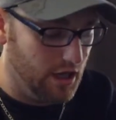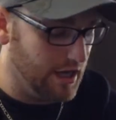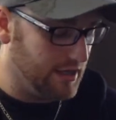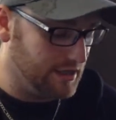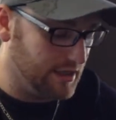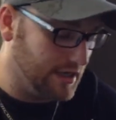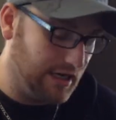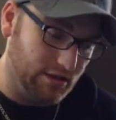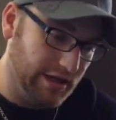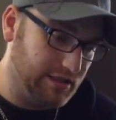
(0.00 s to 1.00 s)
and I
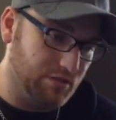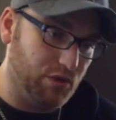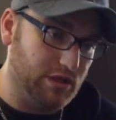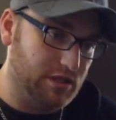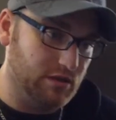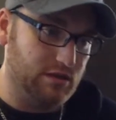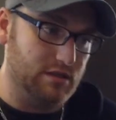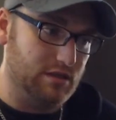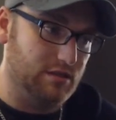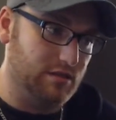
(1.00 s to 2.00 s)
liked it, but it just
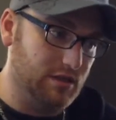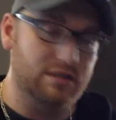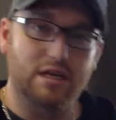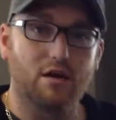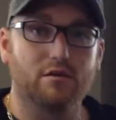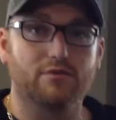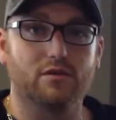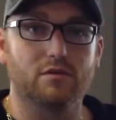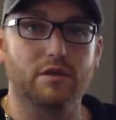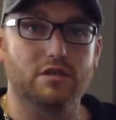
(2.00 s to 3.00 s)
didn't sound as full
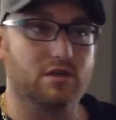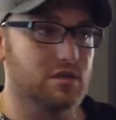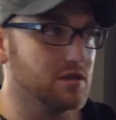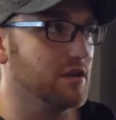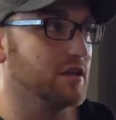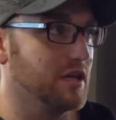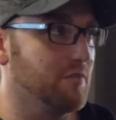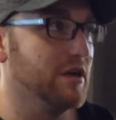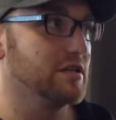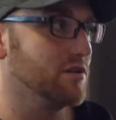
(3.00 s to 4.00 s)
to me. So I just started kind of
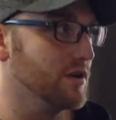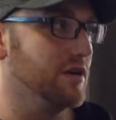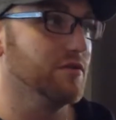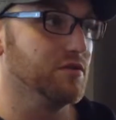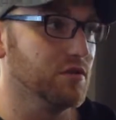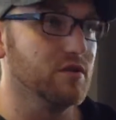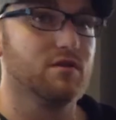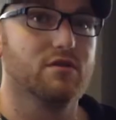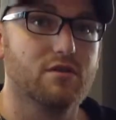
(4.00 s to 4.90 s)
messing around doing.